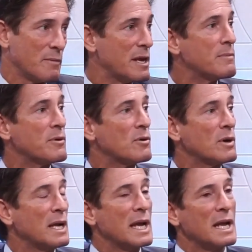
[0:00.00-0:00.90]

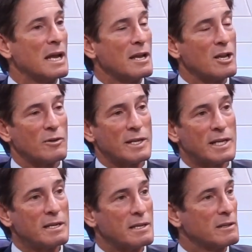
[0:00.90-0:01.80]
People,
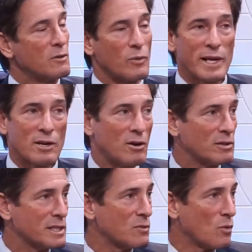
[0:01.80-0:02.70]
the
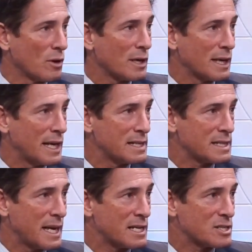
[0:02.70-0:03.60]
recall didn't work
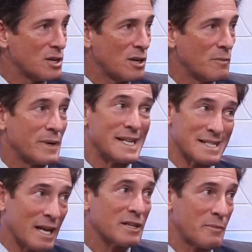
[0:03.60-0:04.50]
against Gascon, but
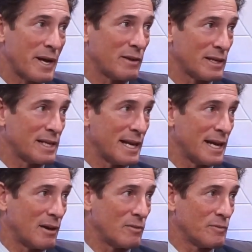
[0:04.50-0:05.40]
he's on the ballot
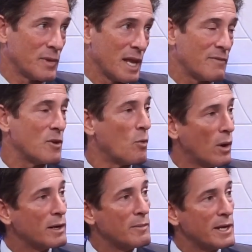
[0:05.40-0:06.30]
now. If you
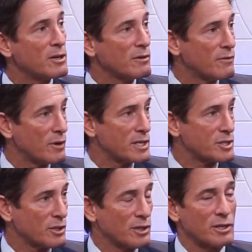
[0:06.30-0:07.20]
want to make your
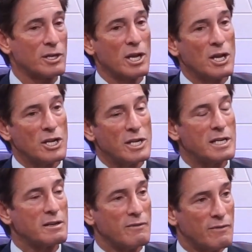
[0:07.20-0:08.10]
voice heard, you
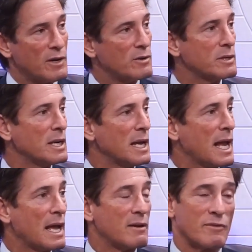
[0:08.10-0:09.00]
need to vote,
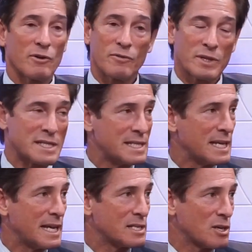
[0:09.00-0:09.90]
and vote for the
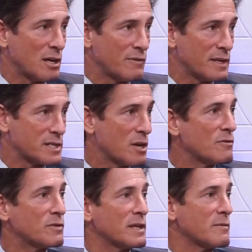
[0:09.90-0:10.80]
DA's office.
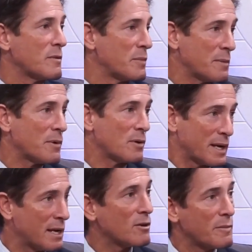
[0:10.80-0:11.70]
Hopefully when people
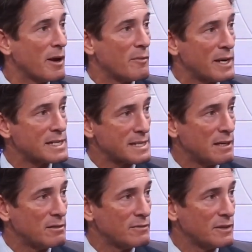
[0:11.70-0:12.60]
hear about
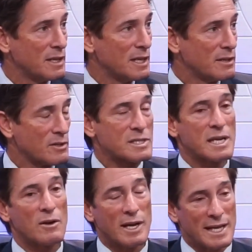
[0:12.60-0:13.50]
myself, they'll
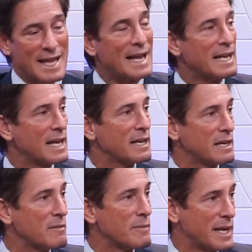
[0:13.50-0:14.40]
say, "Okay, that
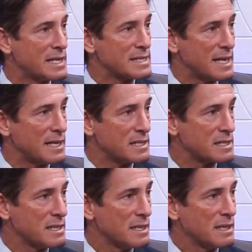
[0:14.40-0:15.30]
candidate makes
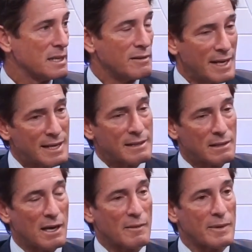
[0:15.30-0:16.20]
sense. Nathan
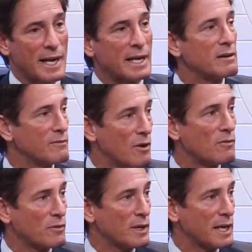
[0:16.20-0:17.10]
Hochman, I can
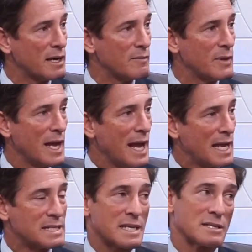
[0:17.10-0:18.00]
vote for him
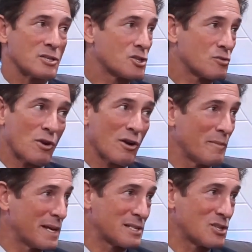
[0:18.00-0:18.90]
and send a strong
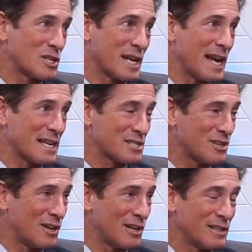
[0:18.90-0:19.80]
message to
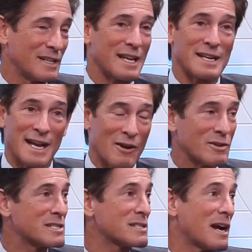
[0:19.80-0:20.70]
Gascon that now
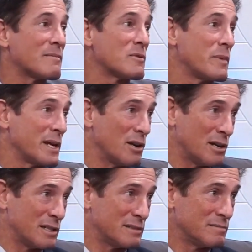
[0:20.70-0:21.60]
it's time to be gone."